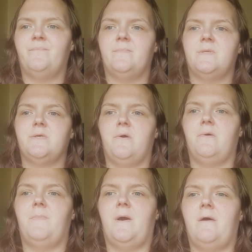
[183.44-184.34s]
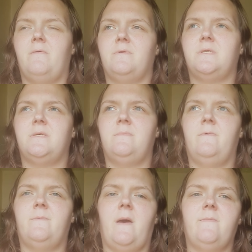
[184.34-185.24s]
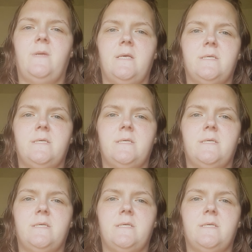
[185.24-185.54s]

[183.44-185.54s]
So about 5 days